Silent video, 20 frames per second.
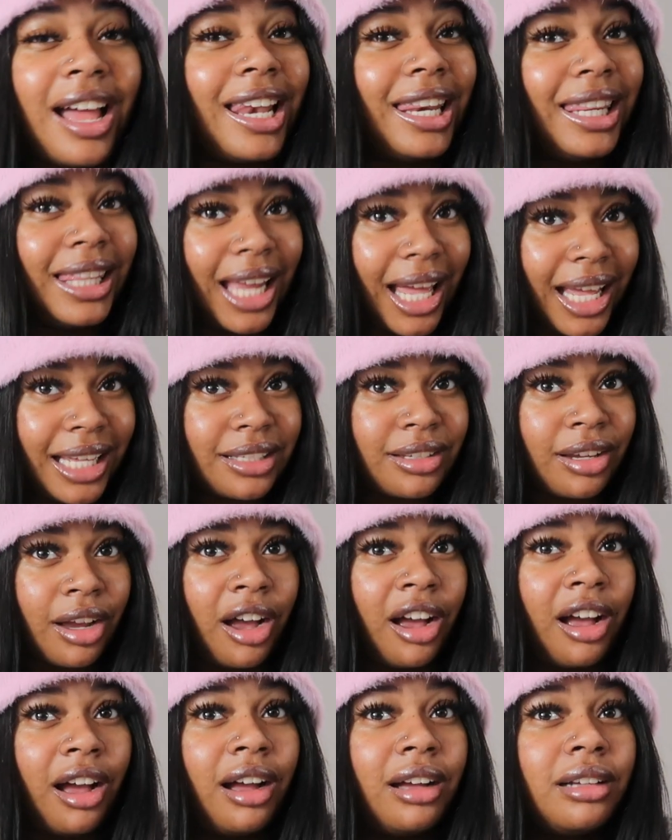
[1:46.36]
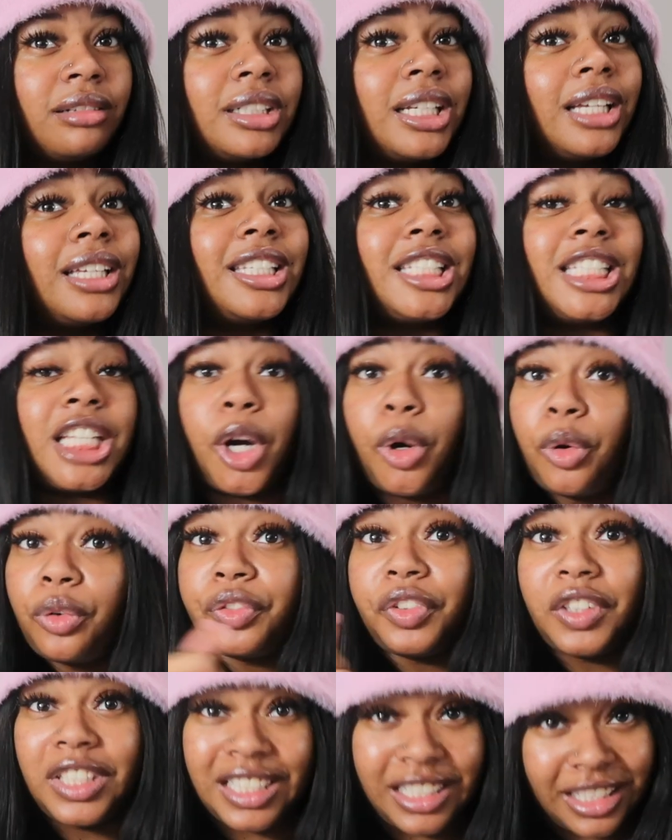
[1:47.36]
lighter,
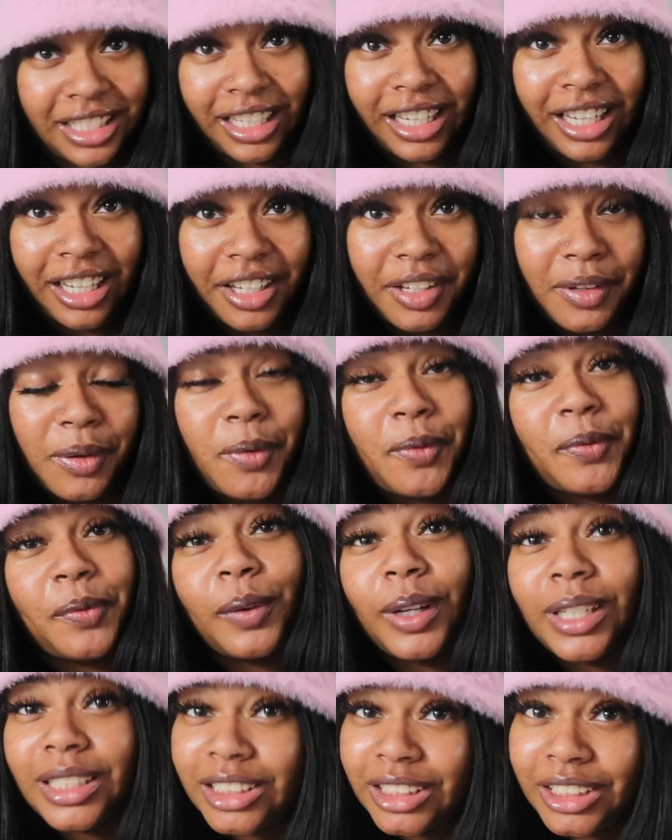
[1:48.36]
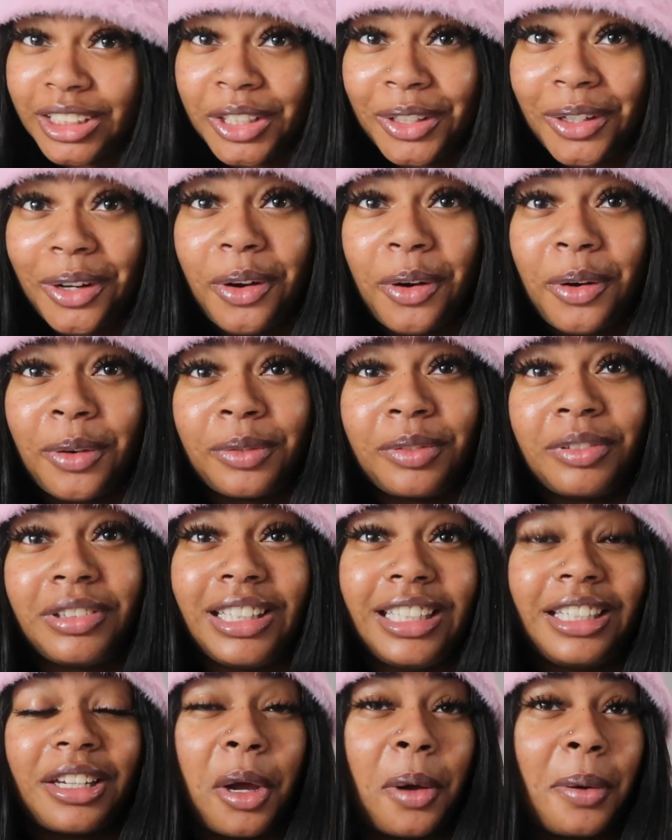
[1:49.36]
selfie stick version of
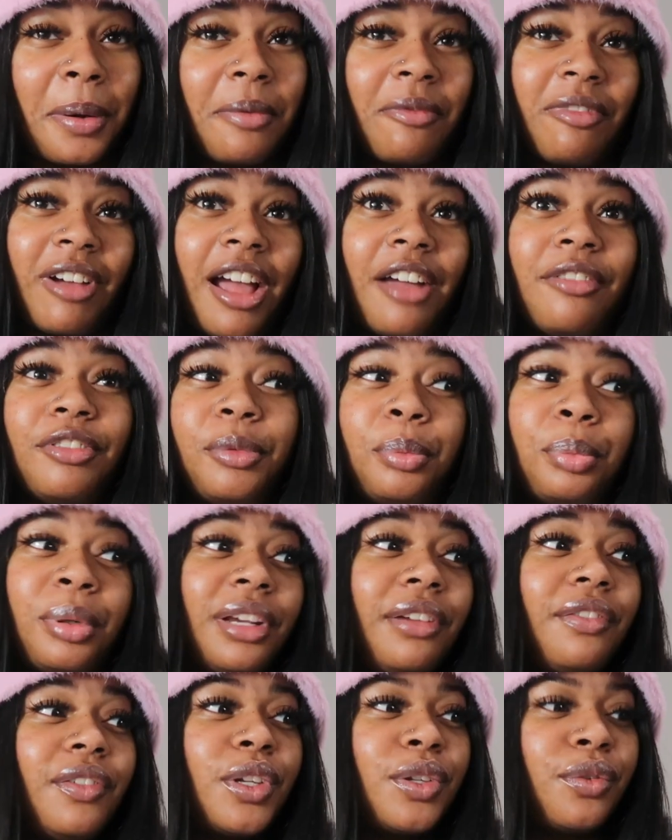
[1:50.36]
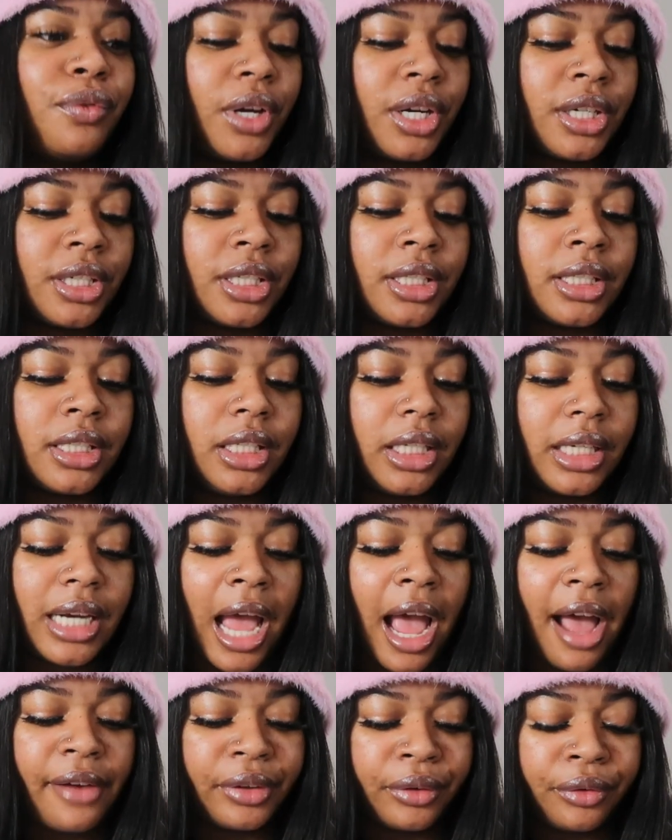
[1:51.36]
the Om 5. The previous versions didn't
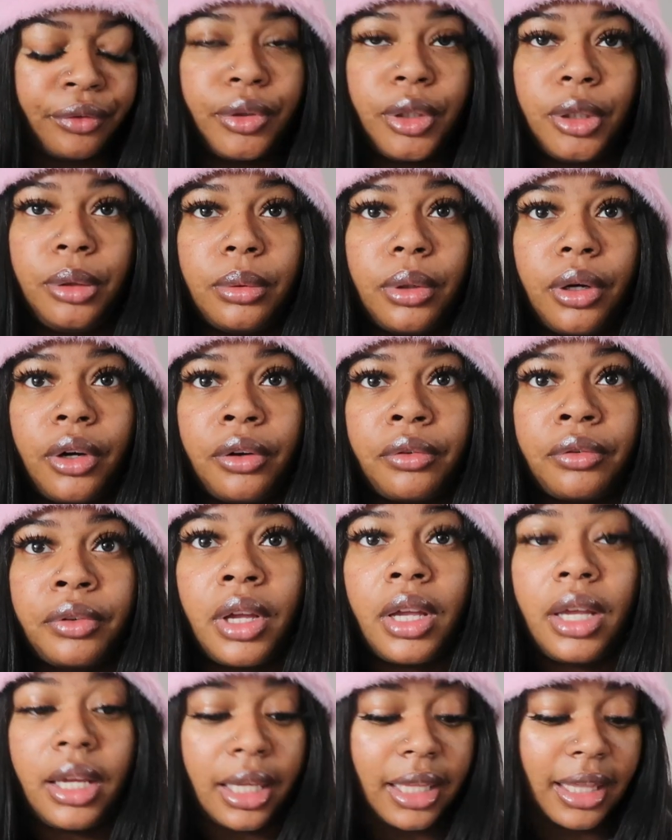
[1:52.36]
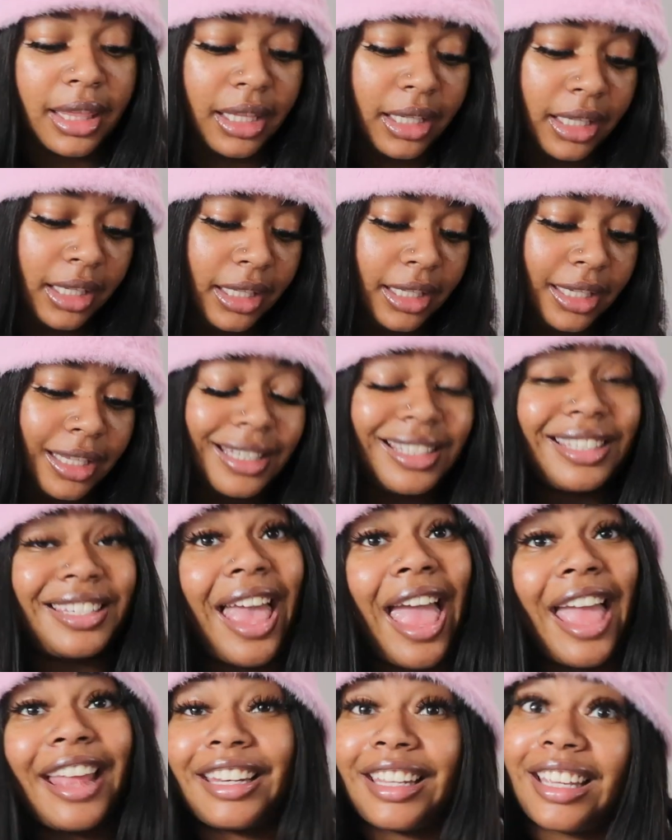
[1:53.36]
have a few of the
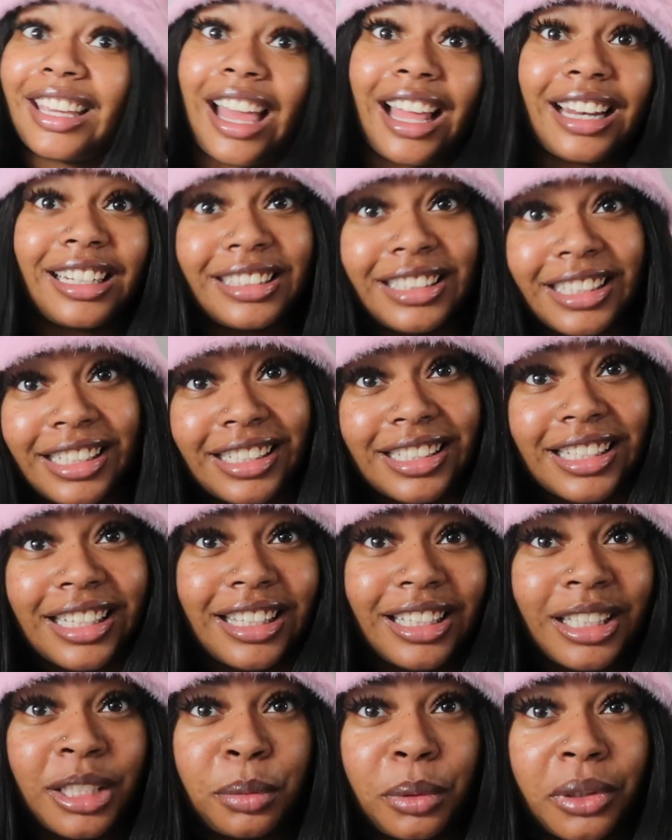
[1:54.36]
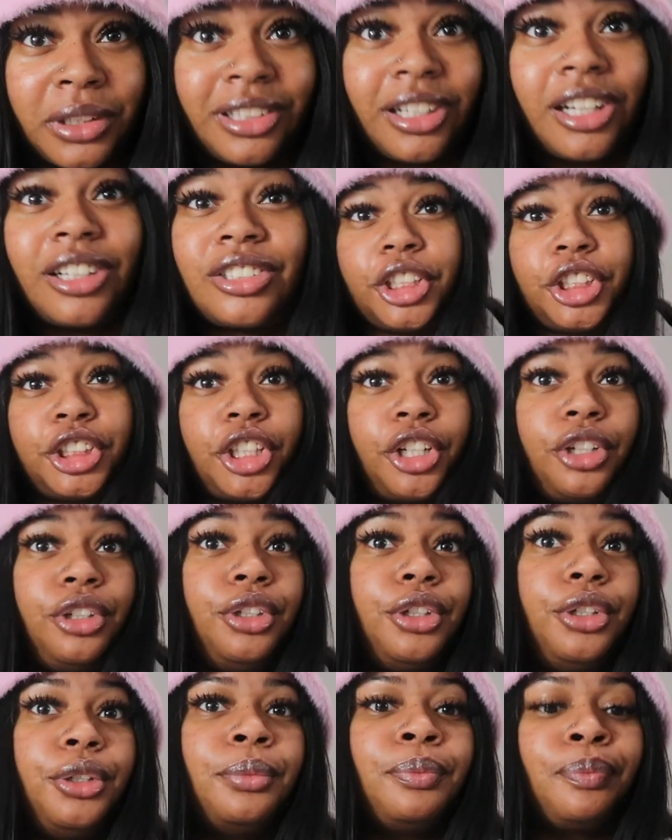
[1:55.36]
technicalities that this one does. I'm gonna show
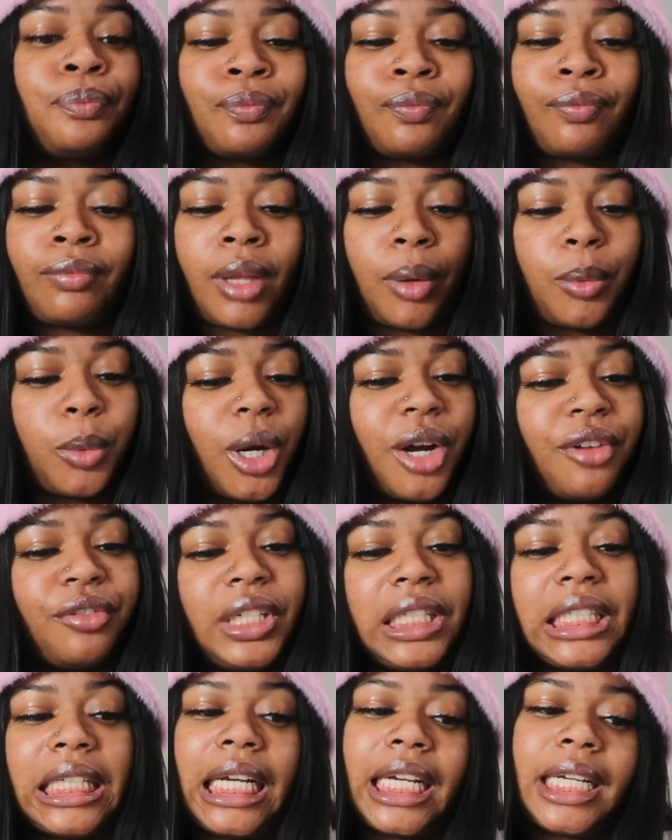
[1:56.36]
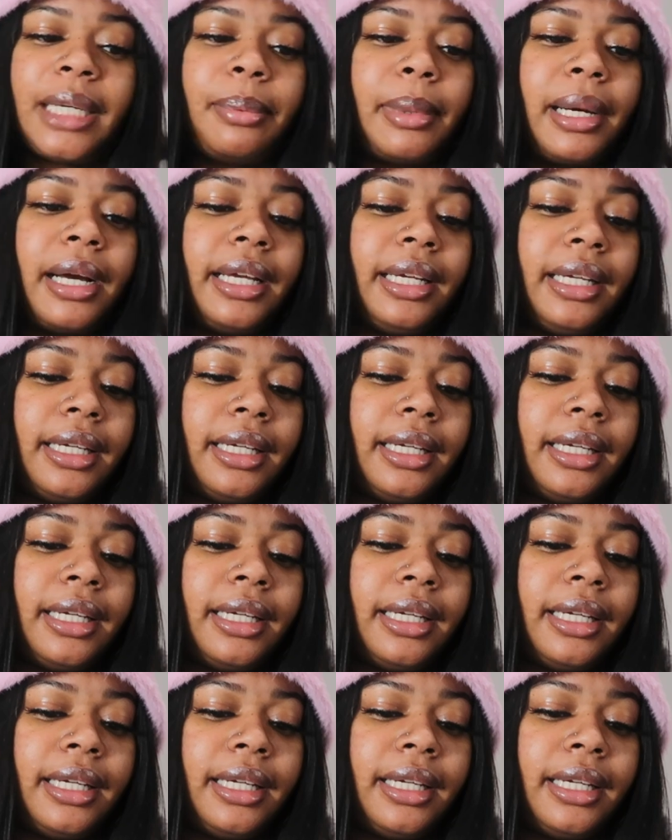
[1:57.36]
you what I really like about